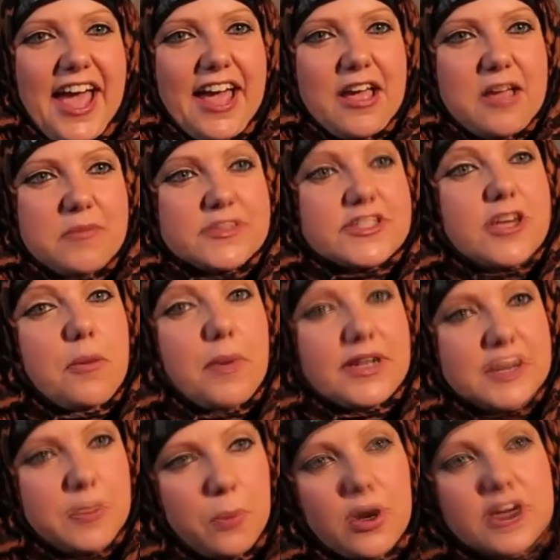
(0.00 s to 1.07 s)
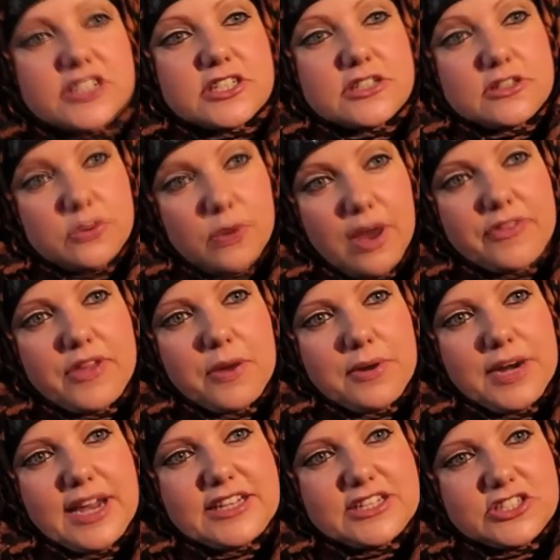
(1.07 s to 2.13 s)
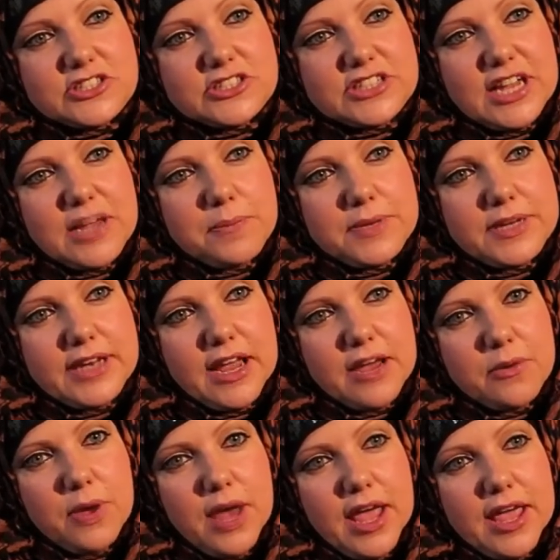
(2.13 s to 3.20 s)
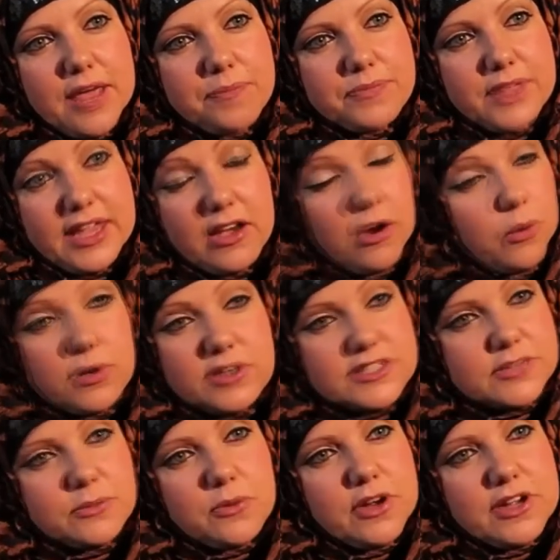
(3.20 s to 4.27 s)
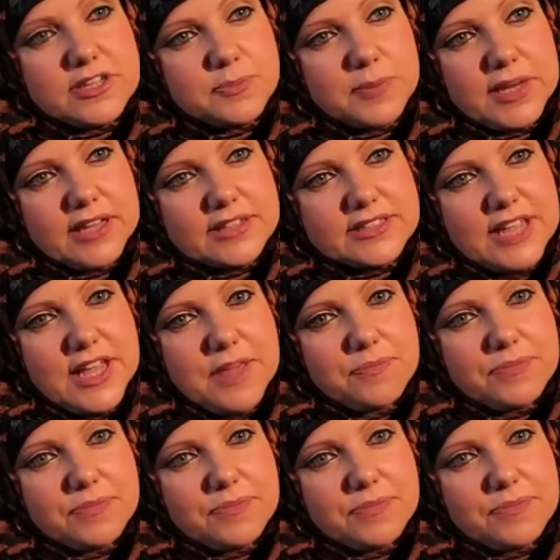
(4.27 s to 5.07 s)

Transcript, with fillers: um, so my depression throughout that relationship you know um, it got worse and worse because